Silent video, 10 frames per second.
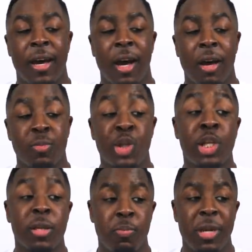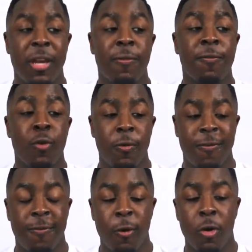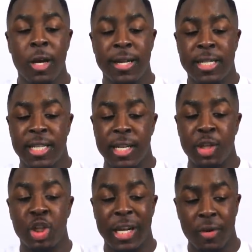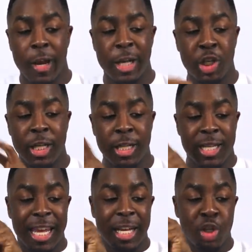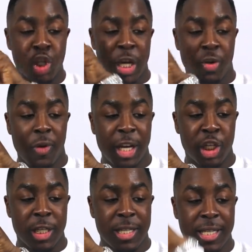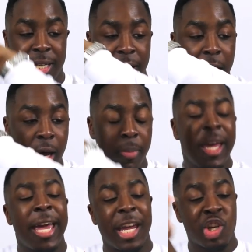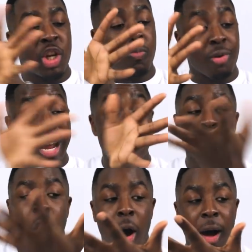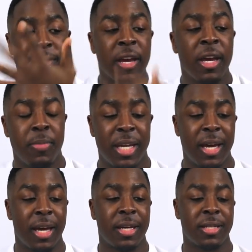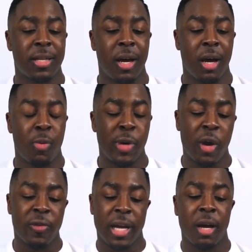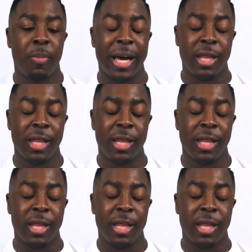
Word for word: um, should be fruitful to generations and generations to come and should branch off because um, we overcome by